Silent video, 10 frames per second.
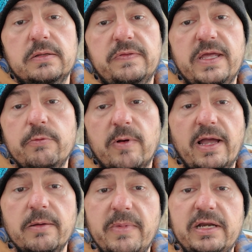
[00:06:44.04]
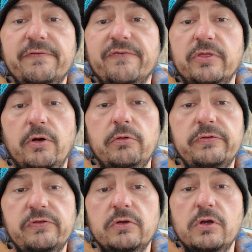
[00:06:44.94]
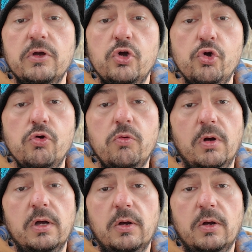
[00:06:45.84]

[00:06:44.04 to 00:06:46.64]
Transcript: they recommend it for those who